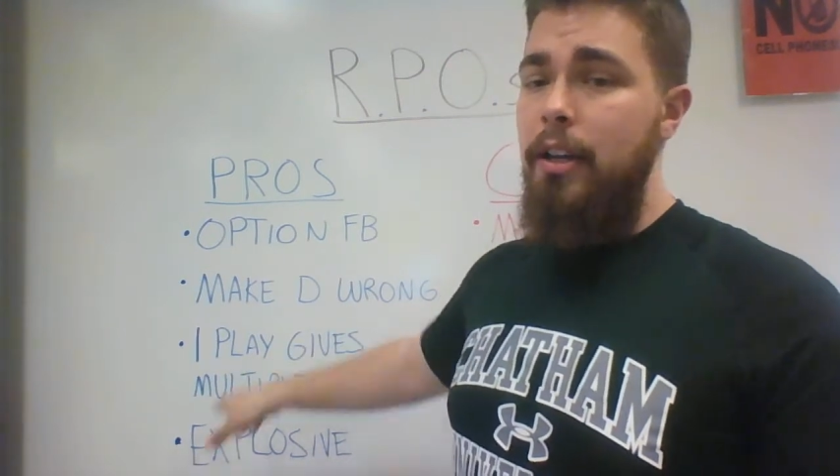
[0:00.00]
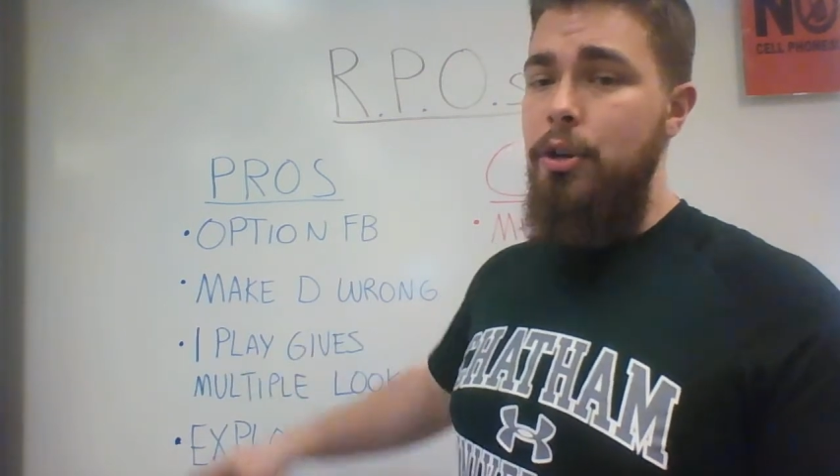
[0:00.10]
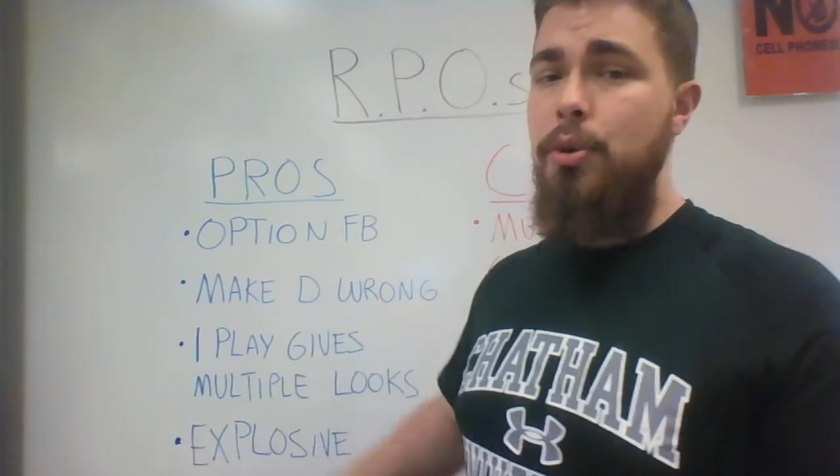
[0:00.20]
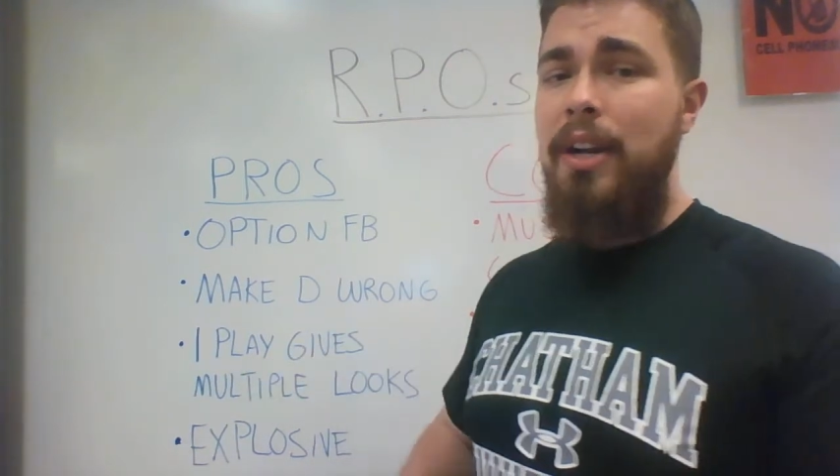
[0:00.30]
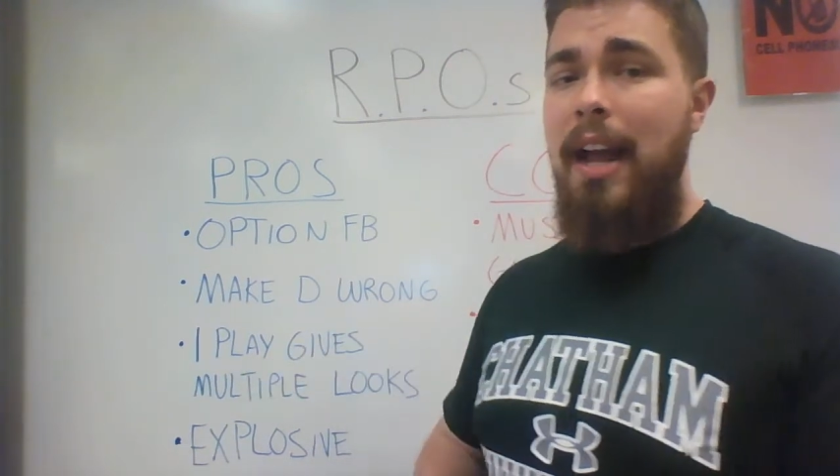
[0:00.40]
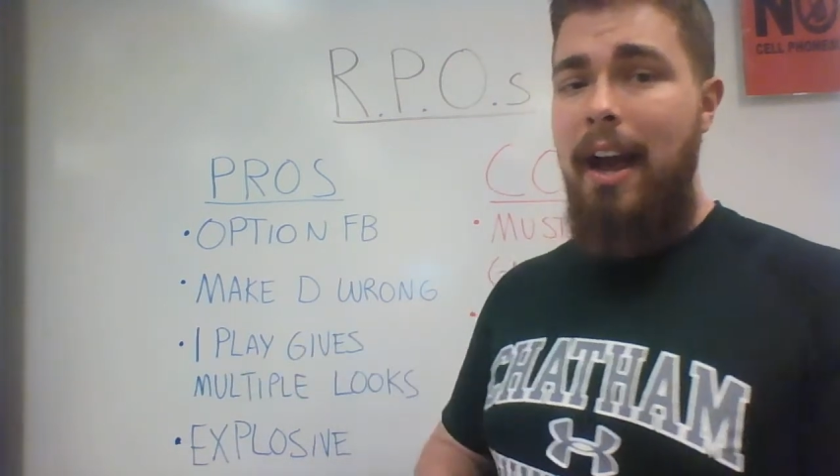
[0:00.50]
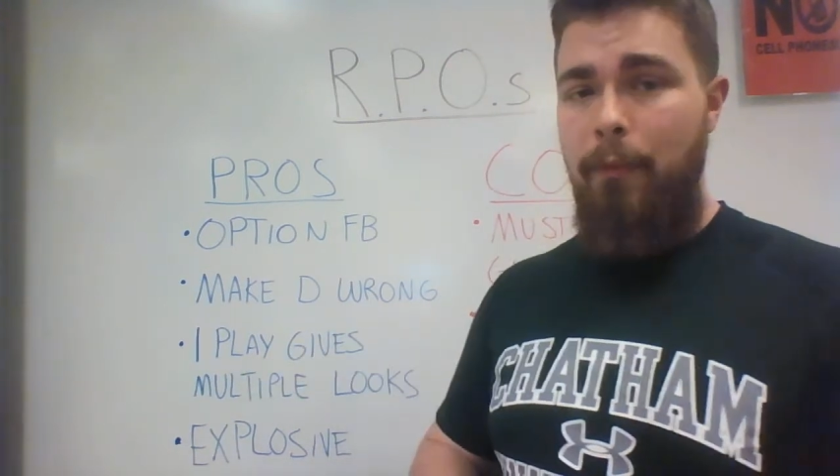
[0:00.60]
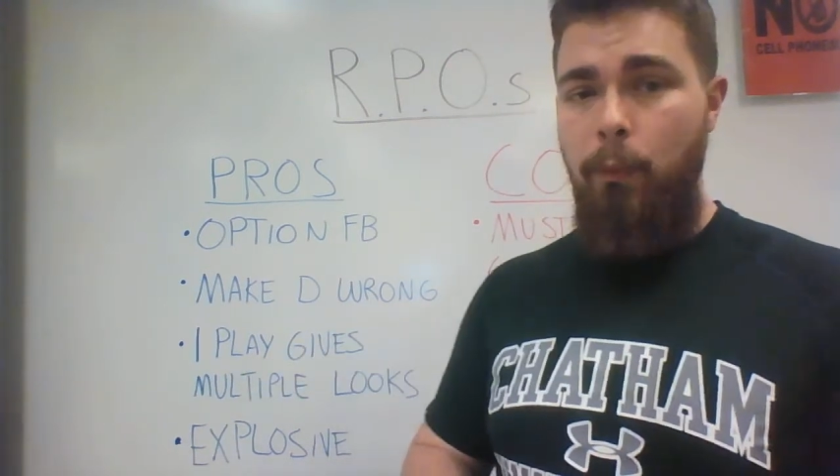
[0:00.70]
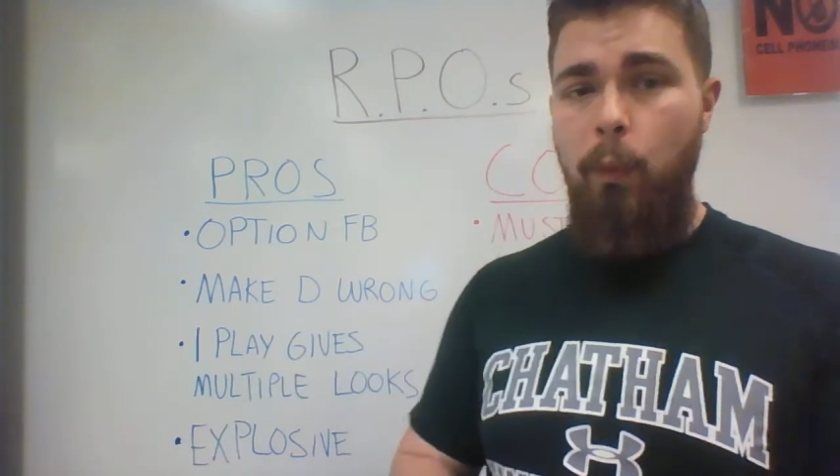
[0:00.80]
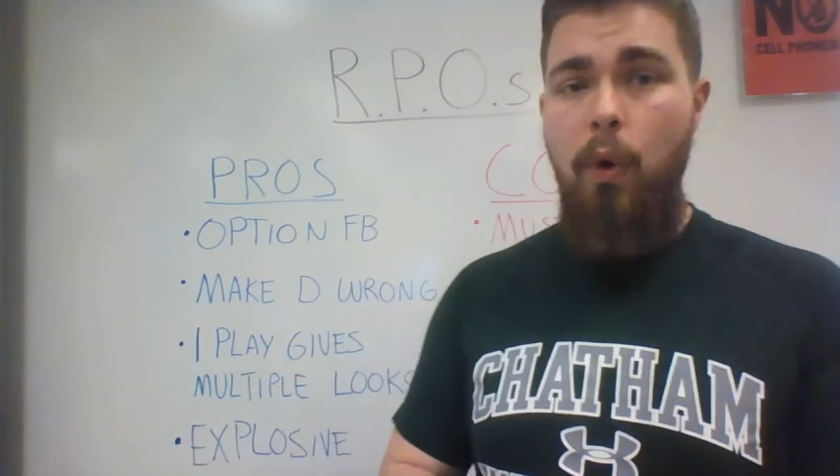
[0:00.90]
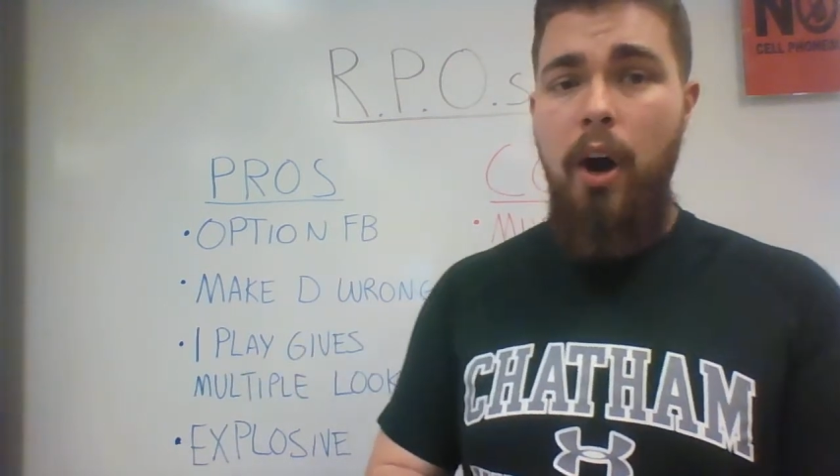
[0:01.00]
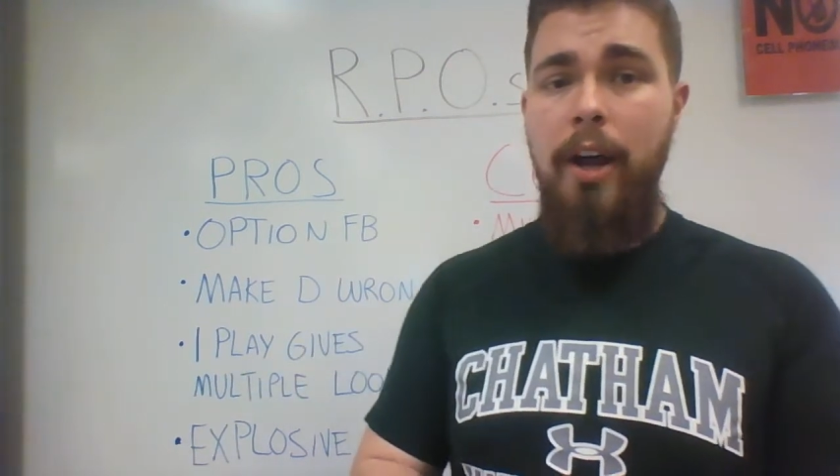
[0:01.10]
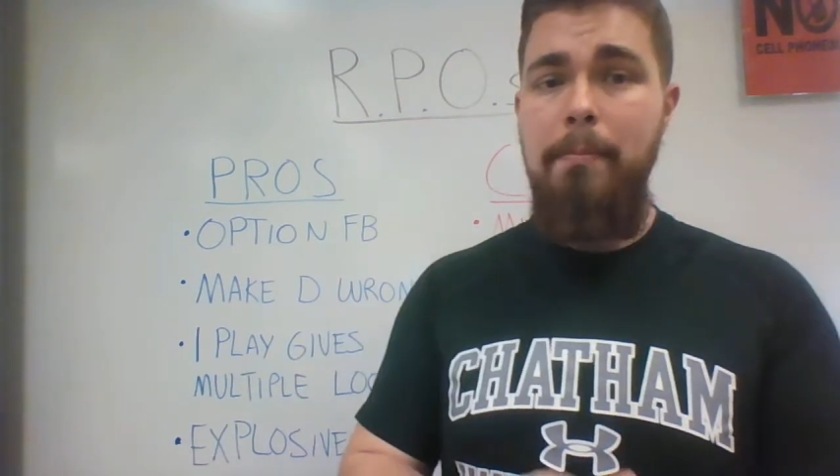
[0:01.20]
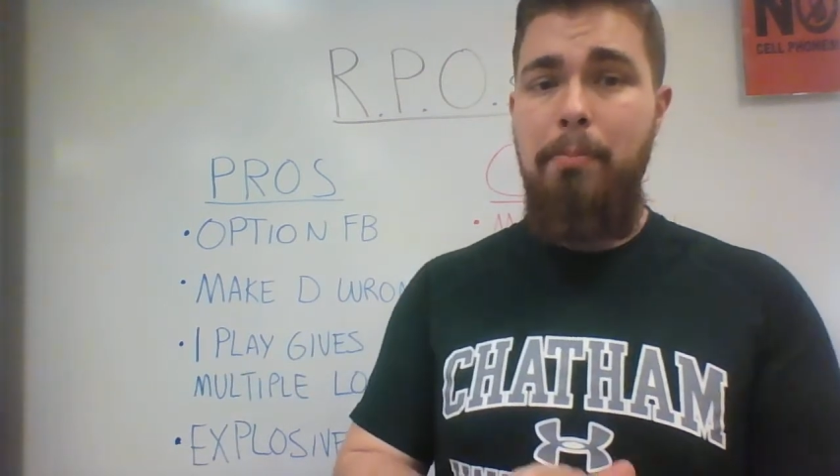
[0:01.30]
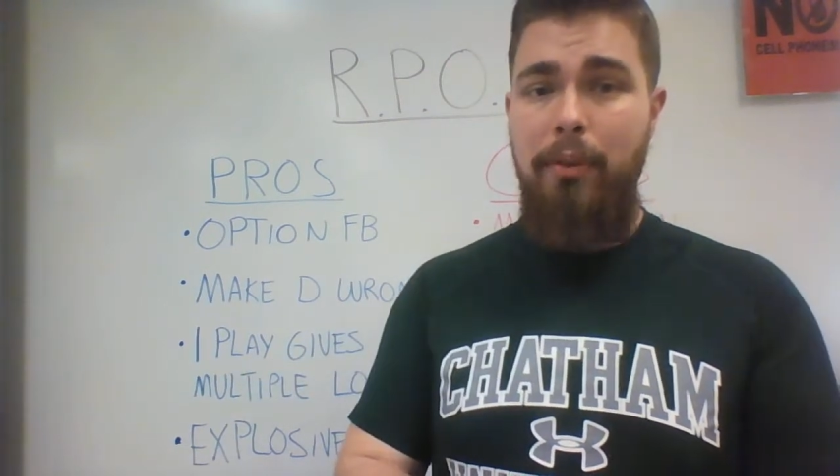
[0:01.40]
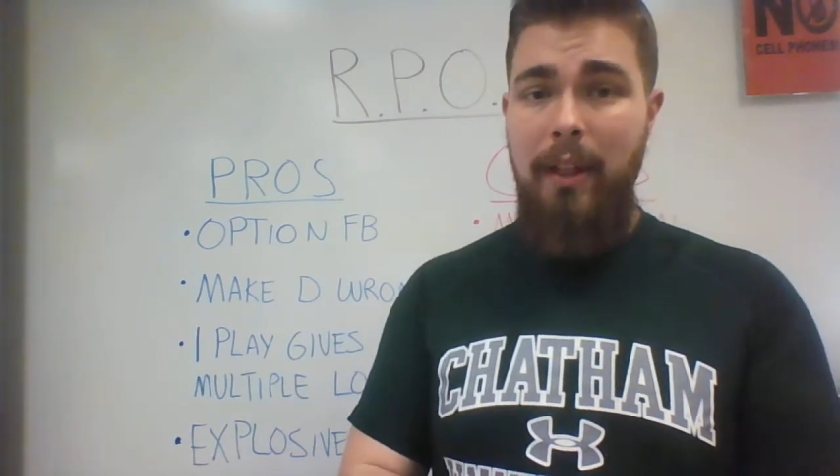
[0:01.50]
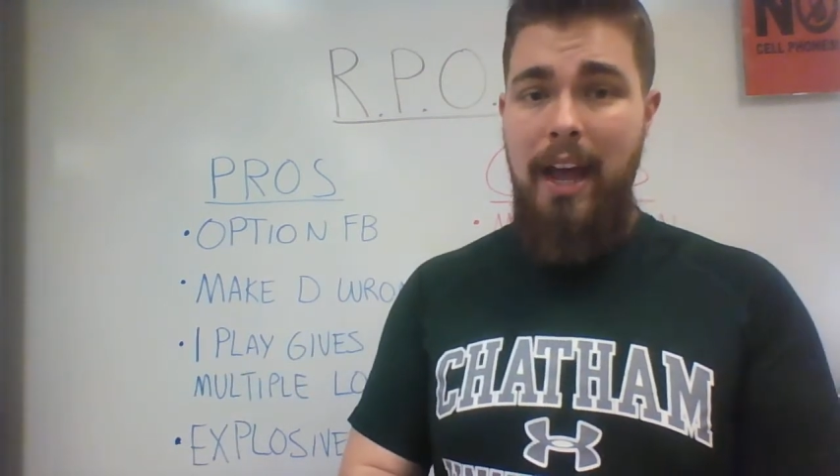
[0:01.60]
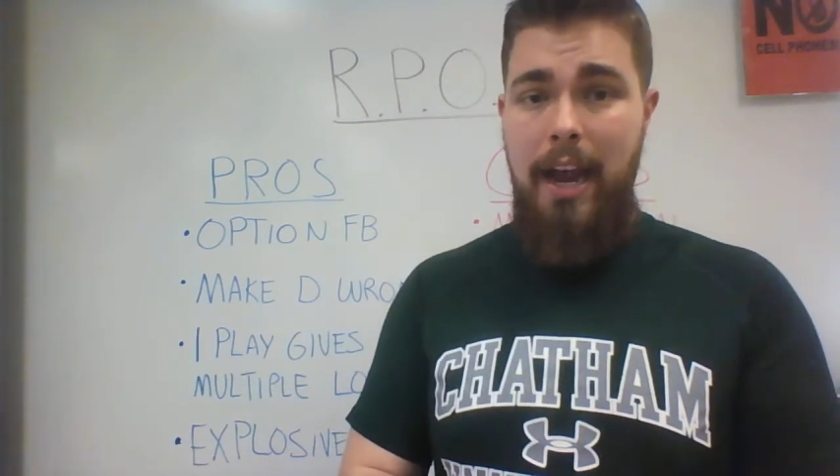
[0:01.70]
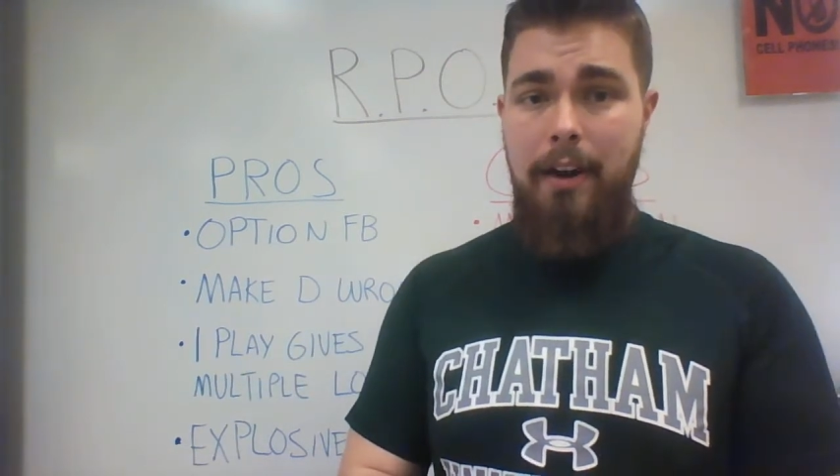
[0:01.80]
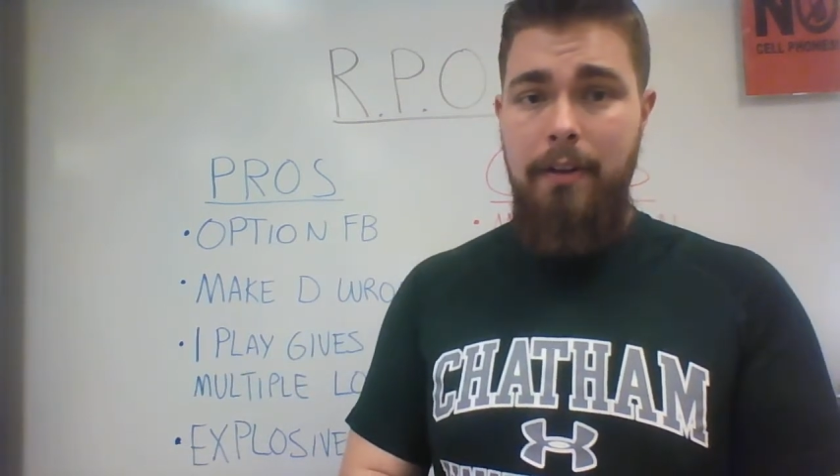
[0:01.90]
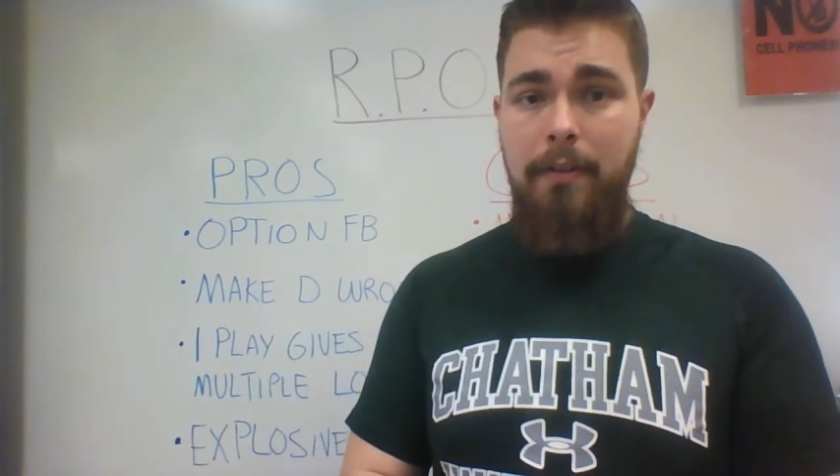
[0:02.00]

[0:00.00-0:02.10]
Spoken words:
you can have one play.